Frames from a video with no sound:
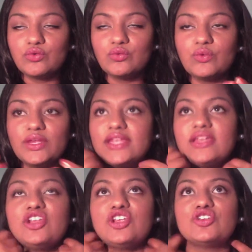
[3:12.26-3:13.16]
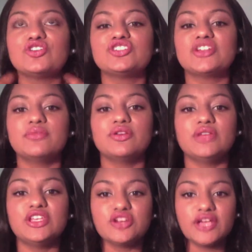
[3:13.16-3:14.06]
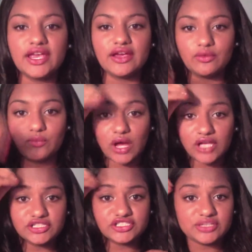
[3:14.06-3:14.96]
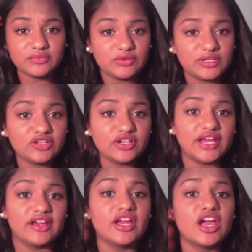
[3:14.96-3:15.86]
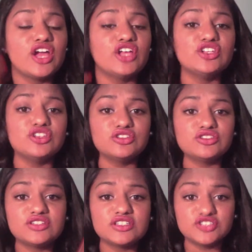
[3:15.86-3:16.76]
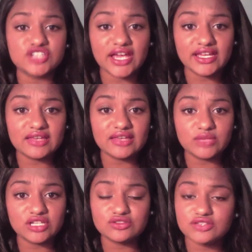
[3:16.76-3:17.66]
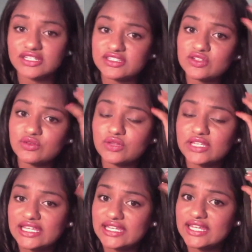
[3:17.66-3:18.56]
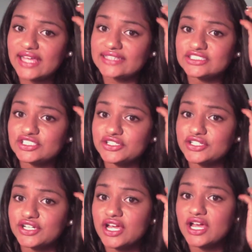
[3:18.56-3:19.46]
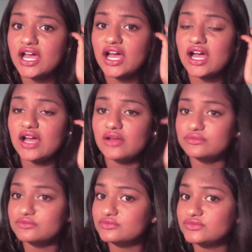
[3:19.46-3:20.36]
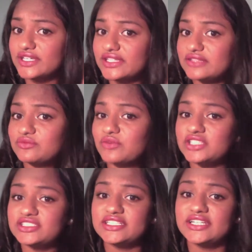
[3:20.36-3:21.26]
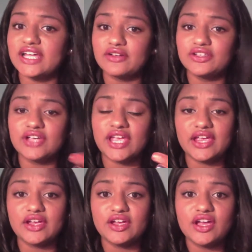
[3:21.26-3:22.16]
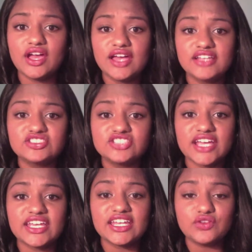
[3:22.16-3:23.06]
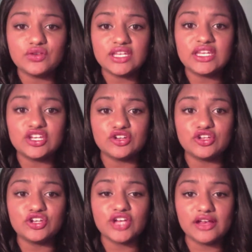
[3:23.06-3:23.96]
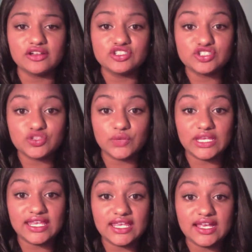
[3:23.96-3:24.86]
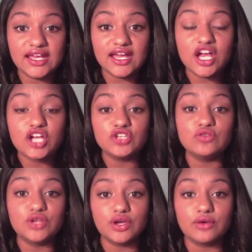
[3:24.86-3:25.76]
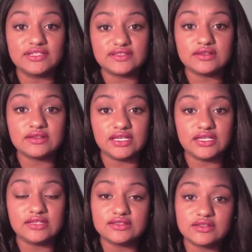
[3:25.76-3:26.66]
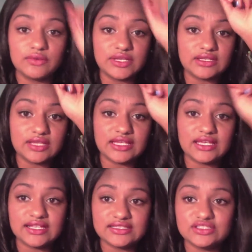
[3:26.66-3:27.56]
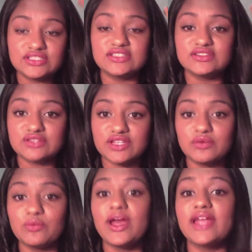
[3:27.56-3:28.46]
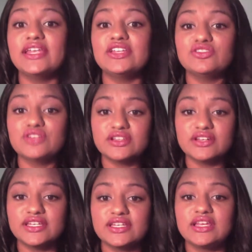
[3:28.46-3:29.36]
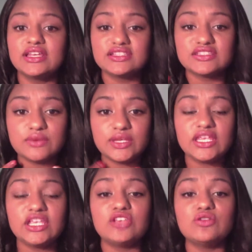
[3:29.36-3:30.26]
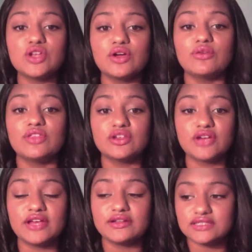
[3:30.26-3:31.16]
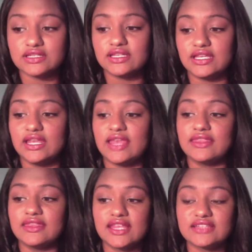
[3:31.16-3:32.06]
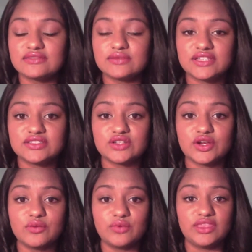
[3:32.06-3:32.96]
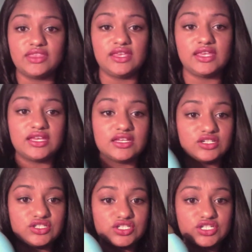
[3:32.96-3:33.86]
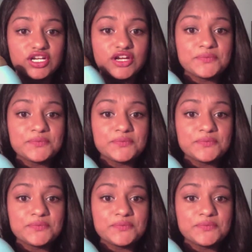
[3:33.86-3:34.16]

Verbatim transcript: when you're shampooing your hair, while you're shampooing your hair, to check and make sure that it's clean as you're um, like washing out your hair check and if you can hear your hair squeaking you know it's clean so when like as it's like wet and you hear it squeaking you know that your hair's clean and then that's when i start with the conditioner